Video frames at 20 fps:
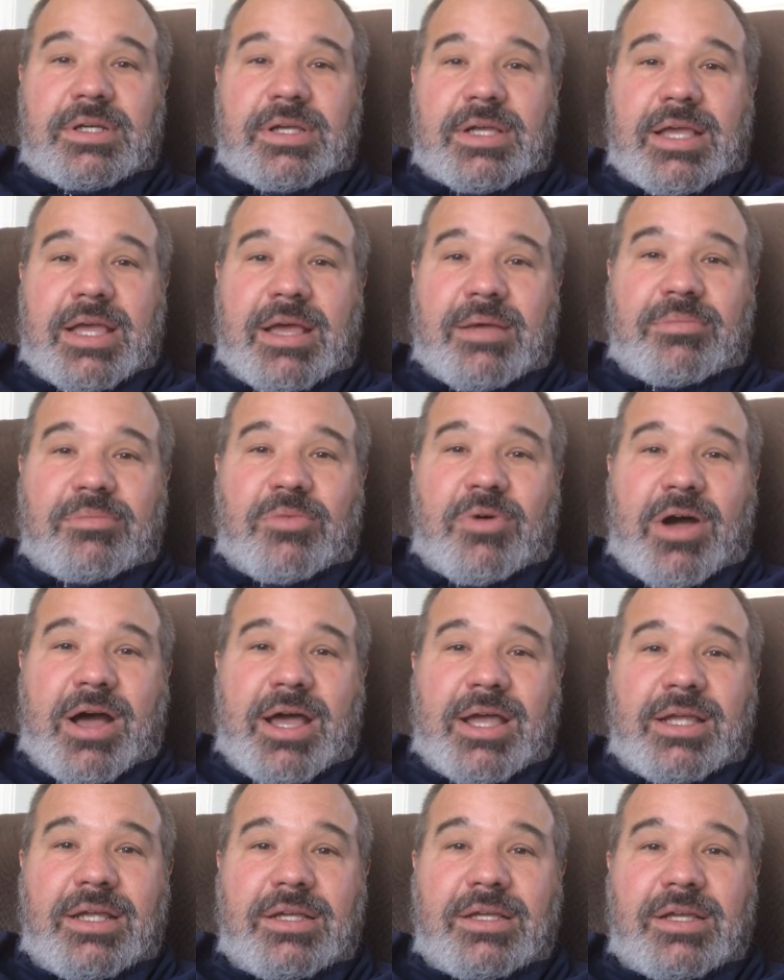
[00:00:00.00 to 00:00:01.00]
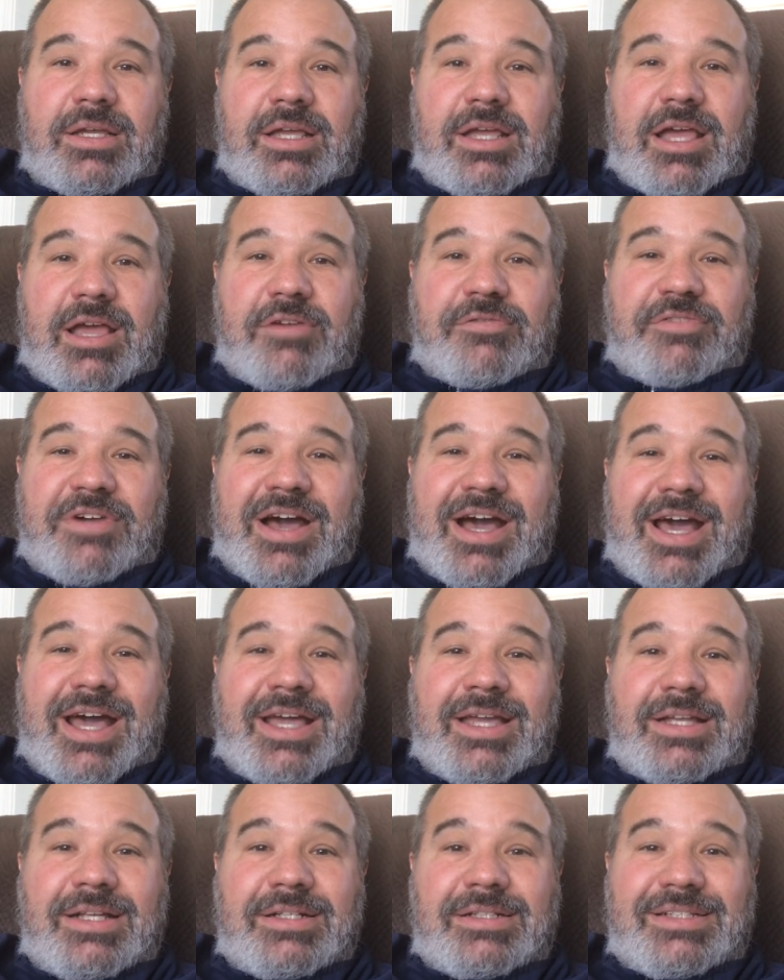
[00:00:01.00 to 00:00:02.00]

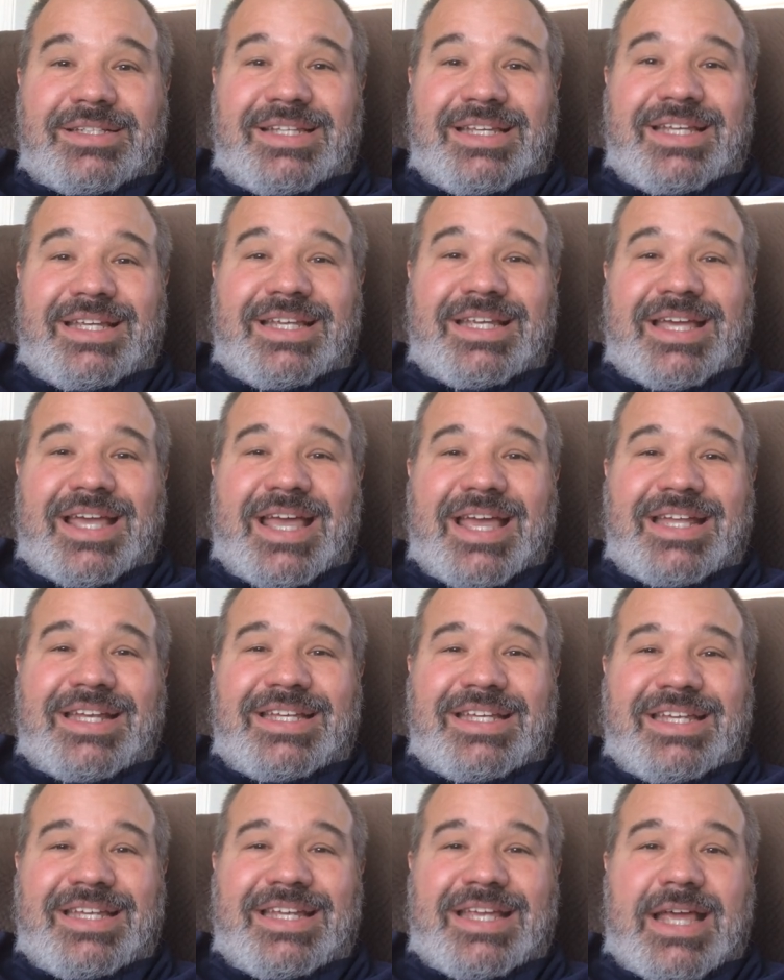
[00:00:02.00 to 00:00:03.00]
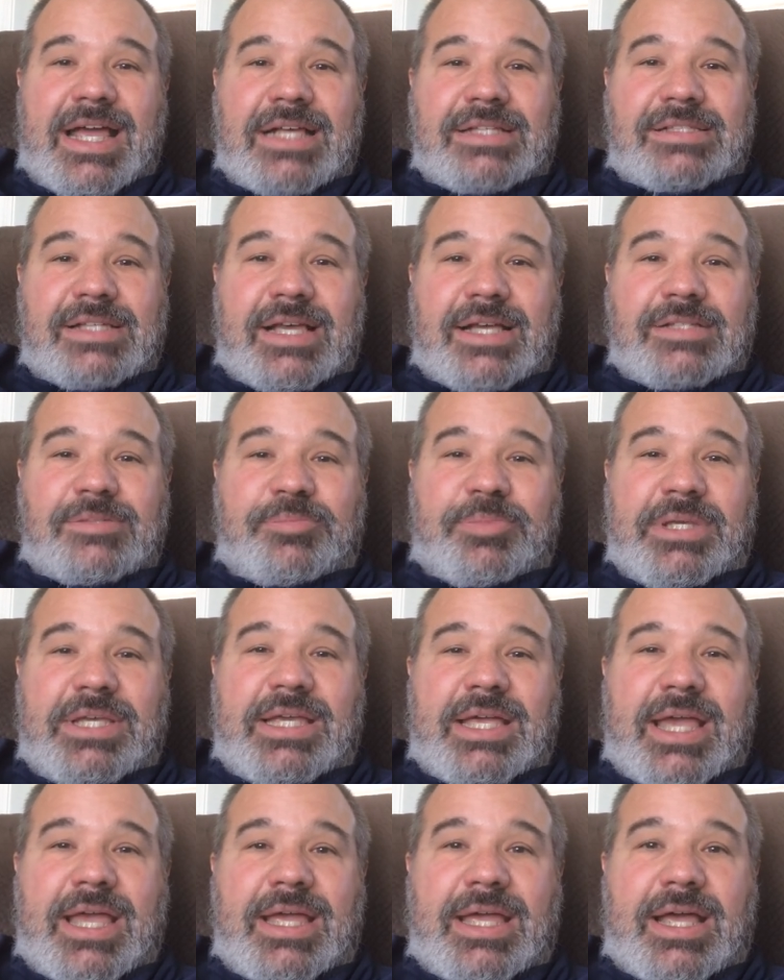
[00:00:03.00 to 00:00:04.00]

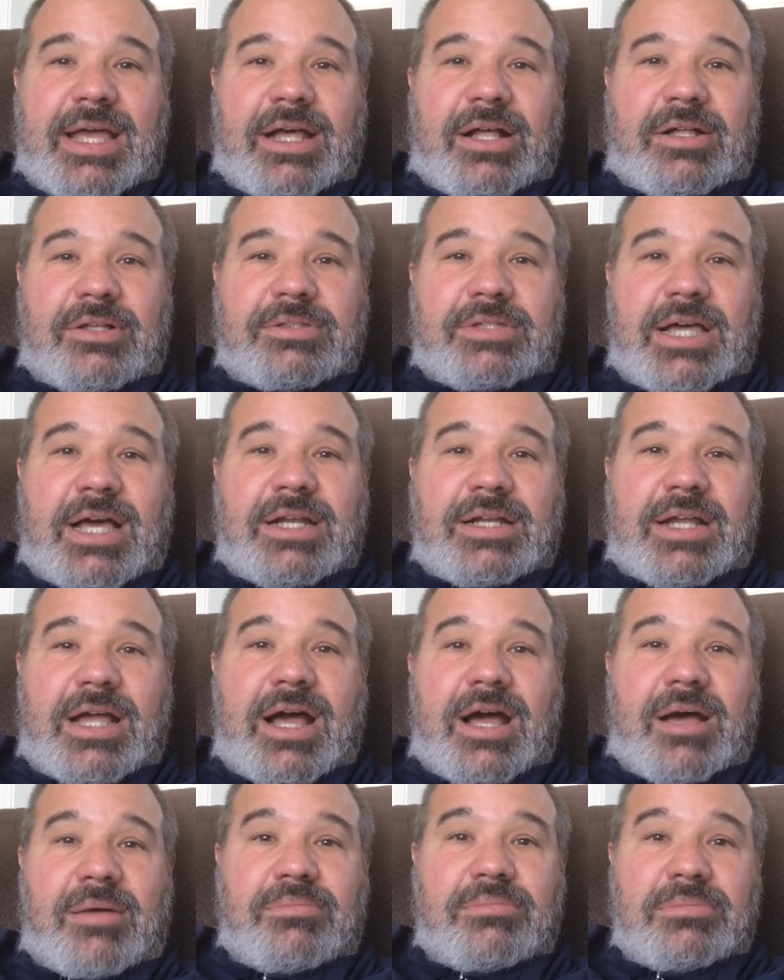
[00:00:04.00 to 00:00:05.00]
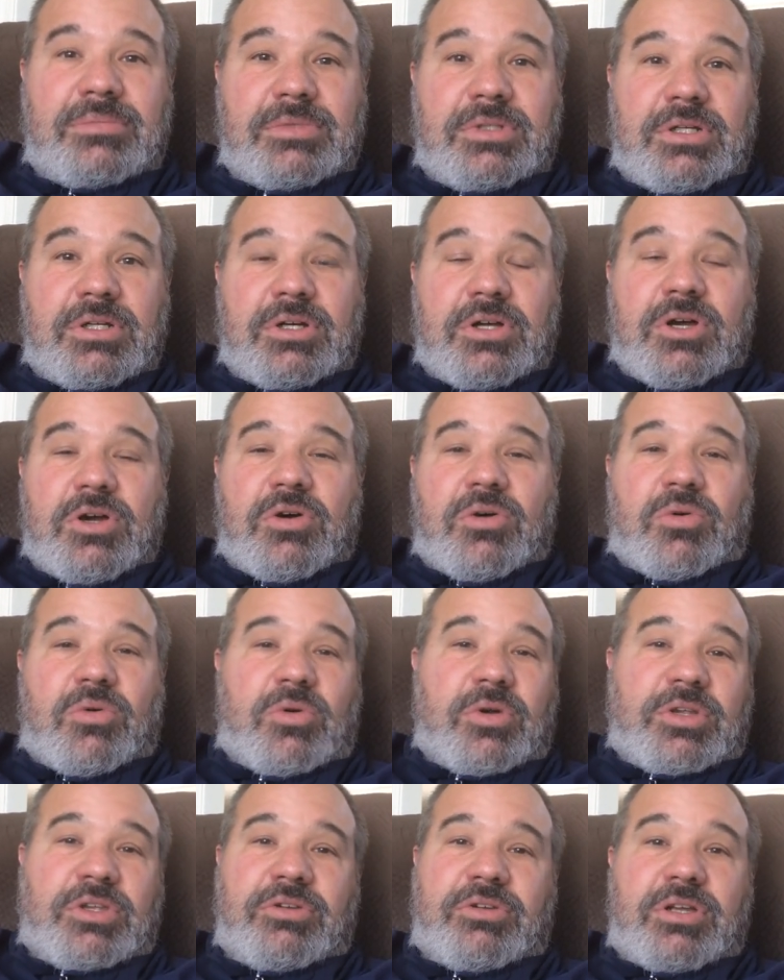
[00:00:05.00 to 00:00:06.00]
myfitnesspal.com,
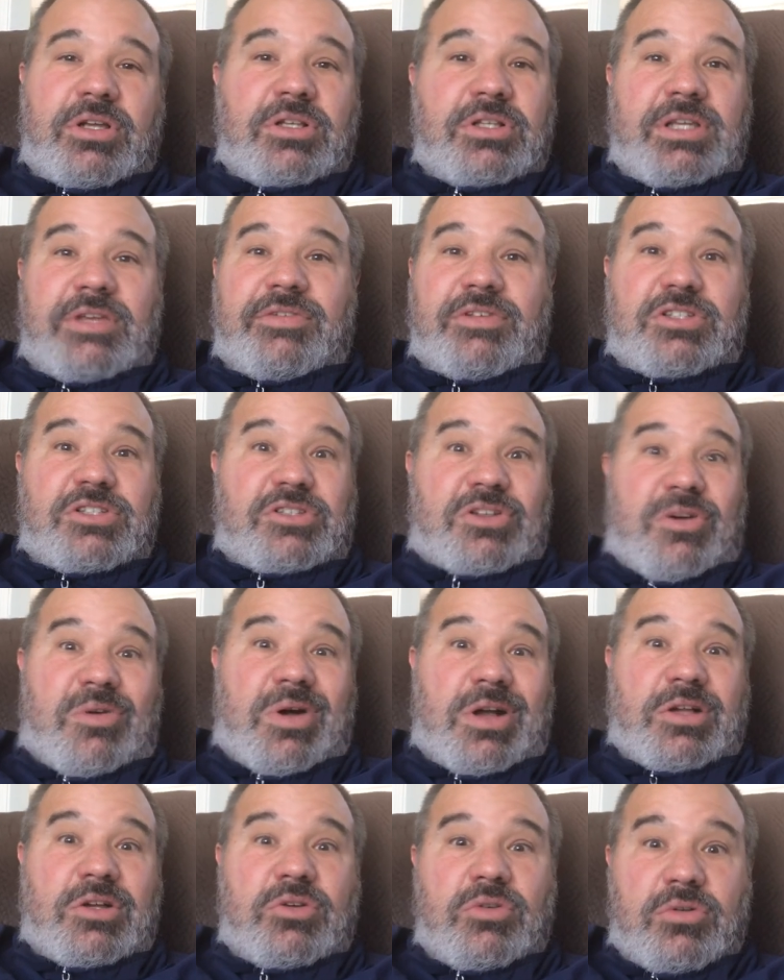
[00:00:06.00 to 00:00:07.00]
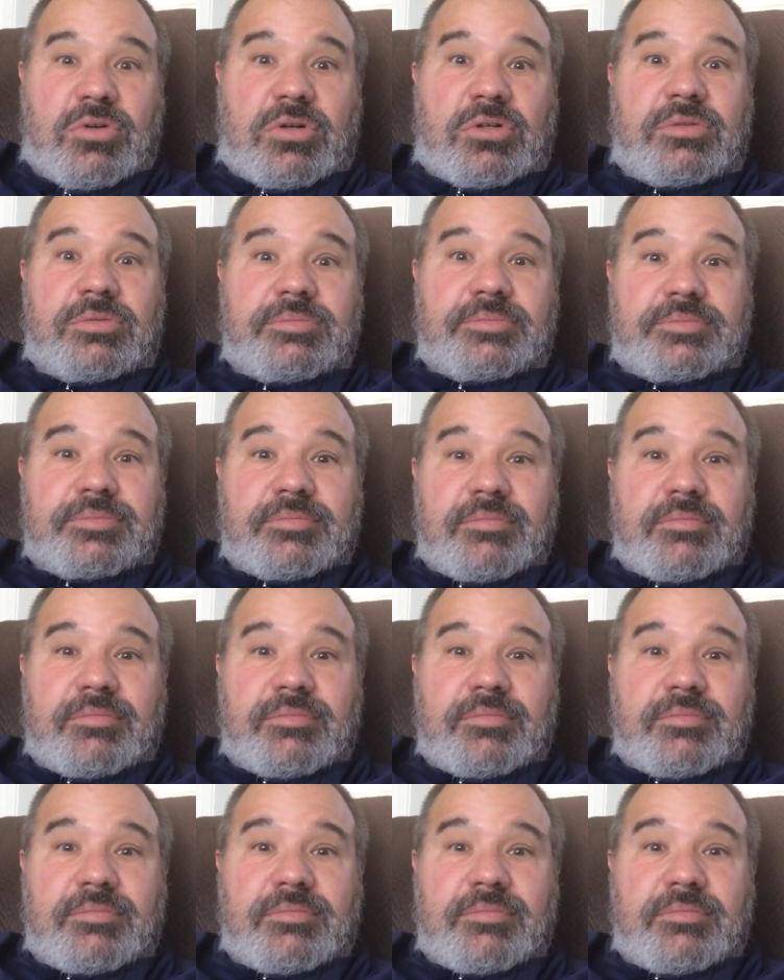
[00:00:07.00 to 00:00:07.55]
or you can even just go on Google,